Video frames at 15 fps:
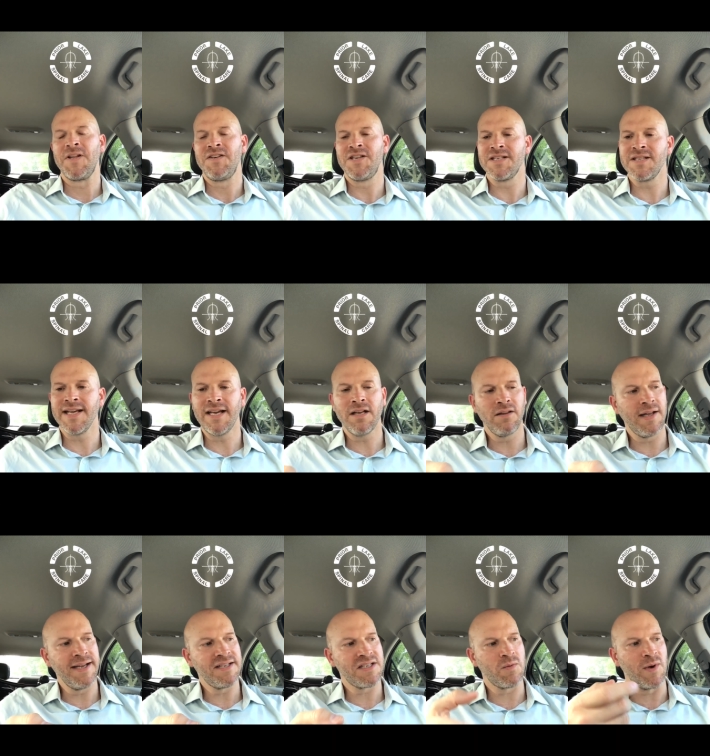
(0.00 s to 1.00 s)
Just like a
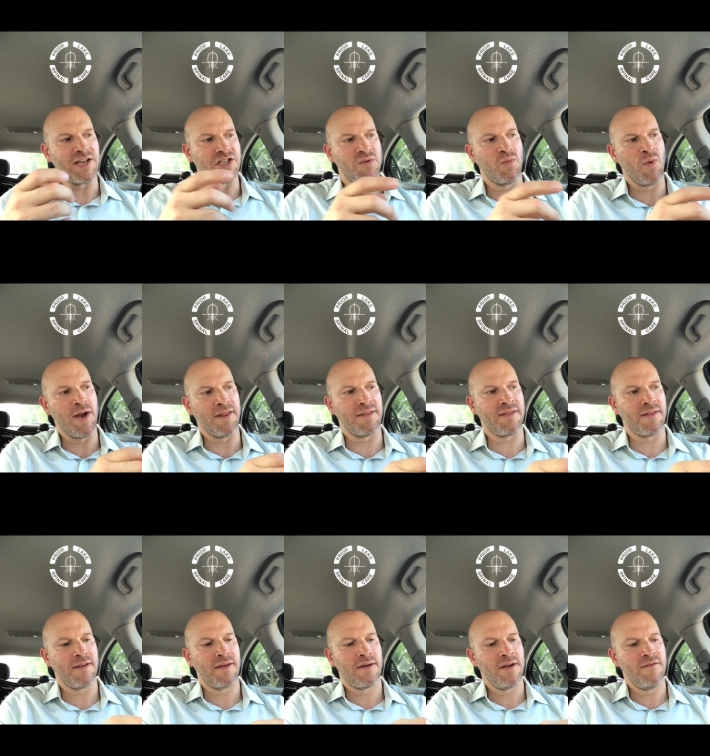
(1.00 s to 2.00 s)
light switch with
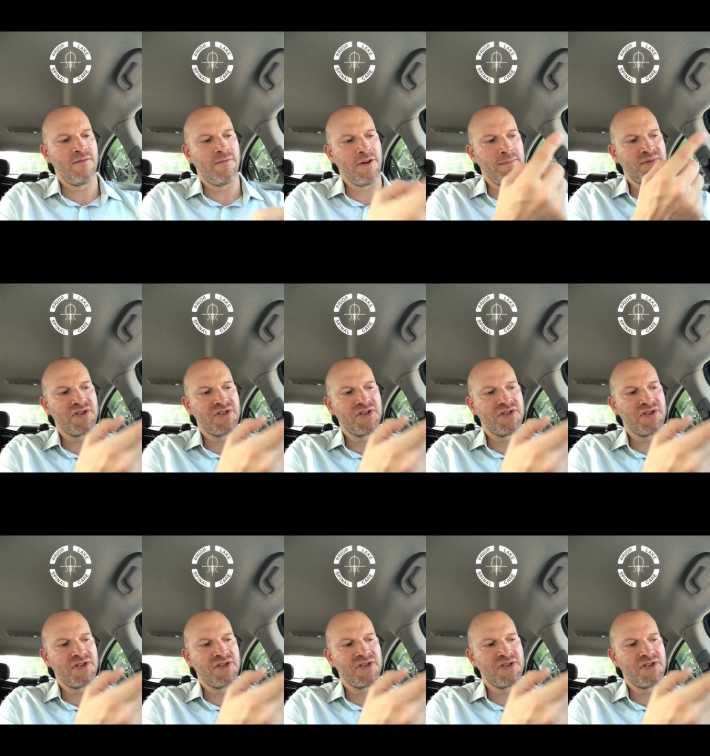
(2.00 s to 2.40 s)
flip